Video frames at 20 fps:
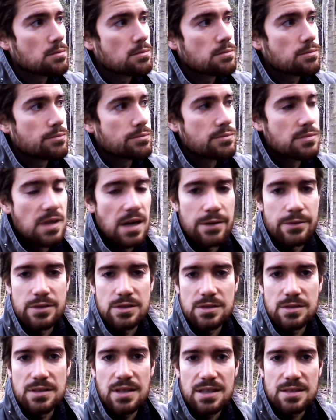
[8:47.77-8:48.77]

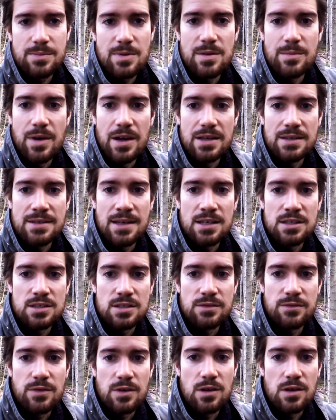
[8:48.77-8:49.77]
That's been my intention
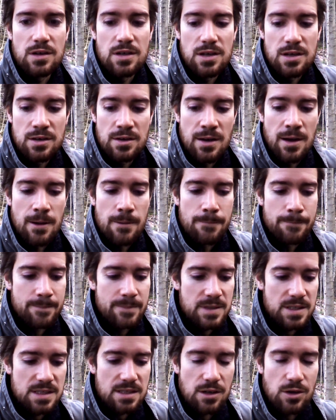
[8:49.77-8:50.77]
for a year now,
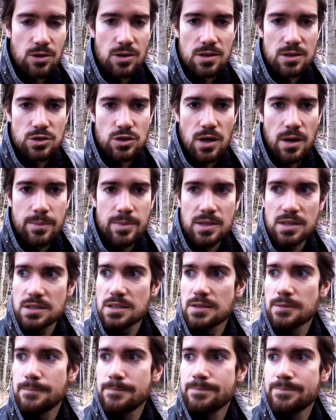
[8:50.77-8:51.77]
is to go to the tropics.
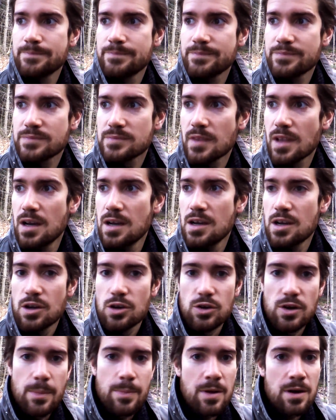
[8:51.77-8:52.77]

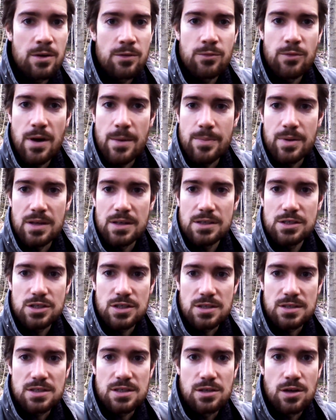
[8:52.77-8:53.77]
Grip it and rip it.
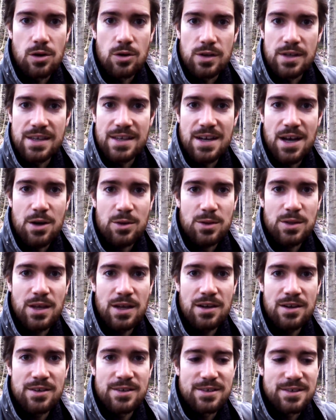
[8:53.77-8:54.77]
Just, get out
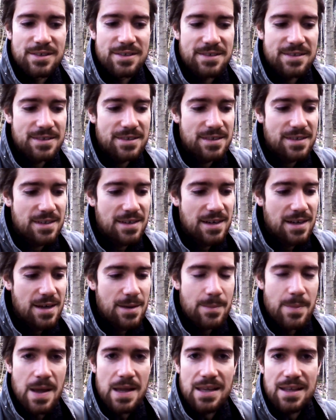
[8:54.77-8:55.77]
there and
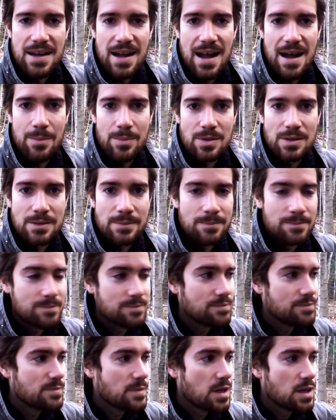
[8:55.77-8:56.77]
make it happen.
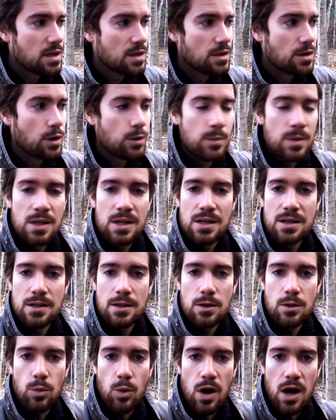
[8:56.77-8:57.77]

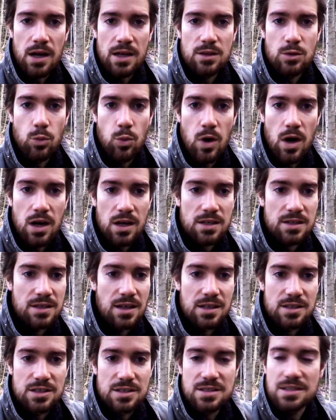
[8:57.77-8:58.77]
Walk the walk,
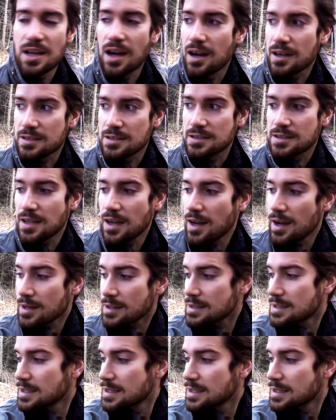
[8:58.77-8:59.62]
not just talk the talk.